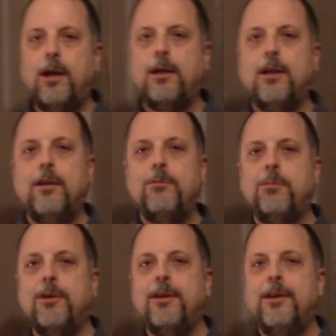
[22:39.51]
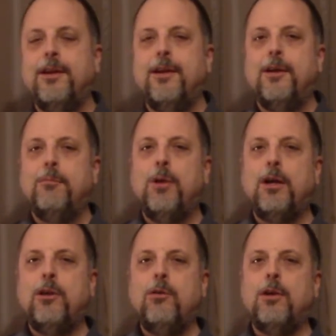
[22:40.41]
I guess,
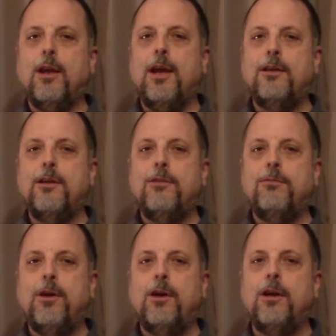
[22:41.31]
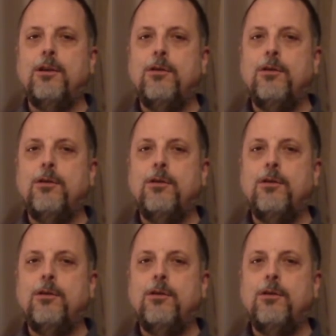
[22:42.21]
but cue collecting is fun.